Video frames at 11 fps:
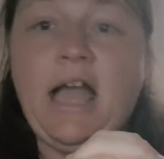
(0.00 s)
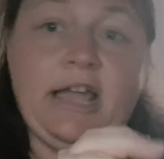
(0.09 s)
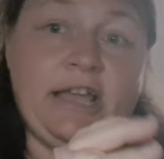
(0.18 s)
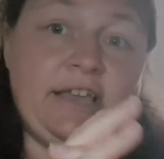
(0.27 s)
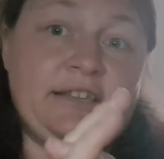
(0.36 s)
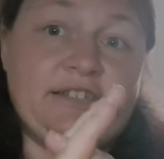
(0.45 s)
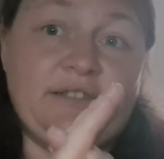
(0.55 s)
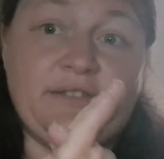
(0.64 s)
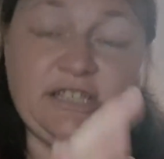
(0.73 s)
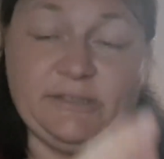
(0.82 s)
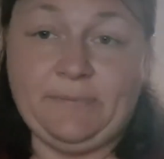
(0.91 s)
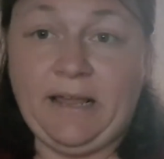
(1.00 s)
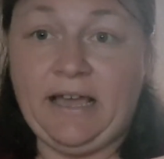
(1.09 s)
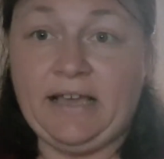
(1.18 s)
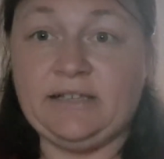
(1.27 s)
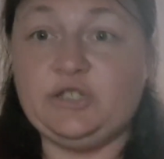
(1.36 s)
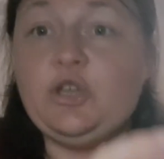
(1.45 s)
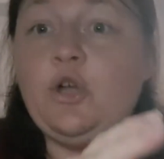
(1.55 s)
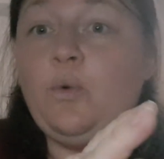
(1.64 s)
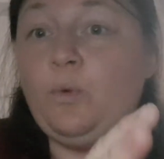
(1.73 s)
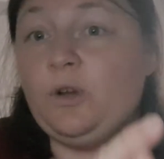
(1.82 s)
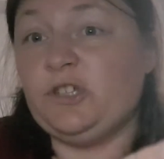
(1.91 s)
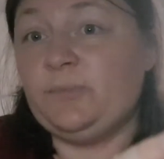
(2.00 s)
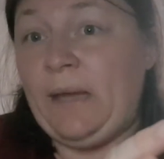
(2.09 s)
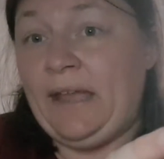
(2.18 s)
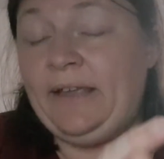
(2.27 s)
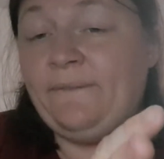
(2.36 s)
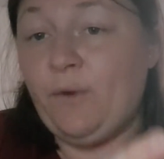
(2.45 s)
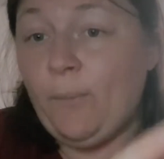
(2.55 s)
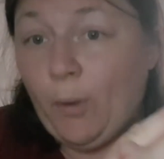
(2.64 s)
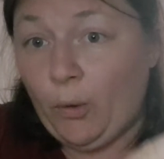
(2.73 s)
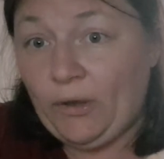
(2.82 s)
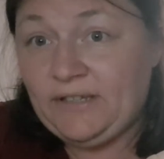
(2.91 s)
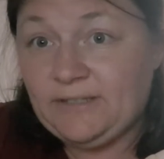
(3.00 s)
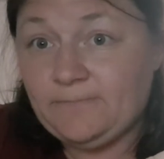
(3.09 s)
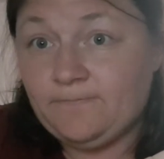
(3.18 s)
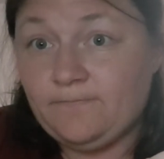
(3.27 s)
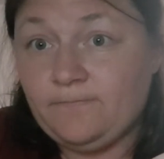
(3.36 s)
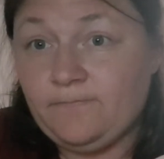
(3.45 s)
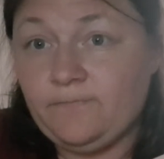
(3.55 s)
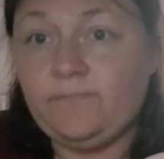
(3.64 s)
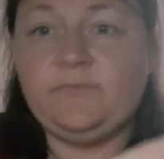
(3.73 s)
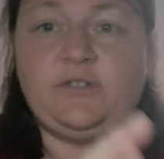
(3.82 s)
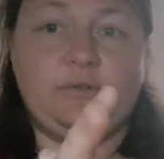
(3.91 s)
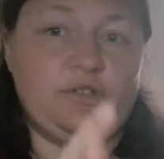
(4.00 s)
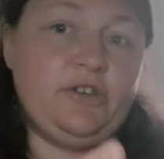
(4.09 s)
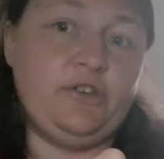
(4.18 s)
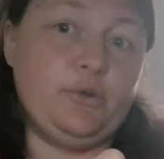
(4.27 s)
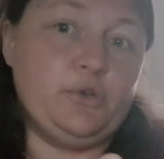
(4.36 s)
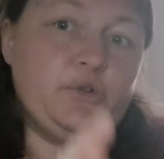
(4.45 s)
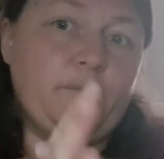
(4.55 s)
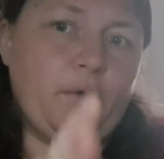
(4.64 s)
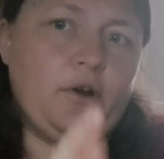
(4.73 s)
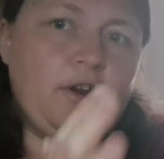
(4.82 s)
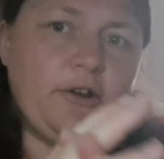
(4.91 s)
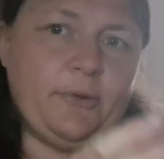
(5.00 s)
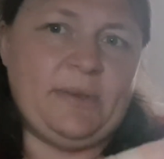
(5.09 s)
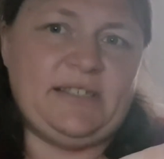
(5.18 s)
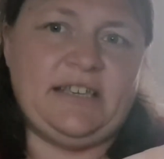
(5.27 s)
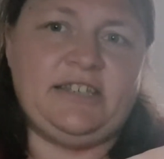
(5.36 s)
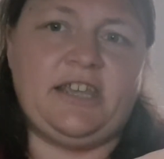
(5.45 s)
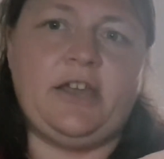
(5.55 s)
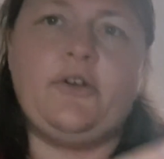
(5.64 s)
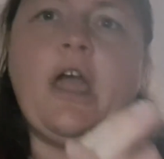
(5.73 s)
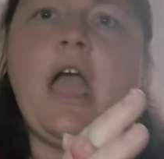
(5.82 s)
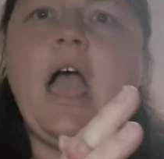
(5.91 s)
And this place was mainly for boys, so it was unusual for a girl to be sent here.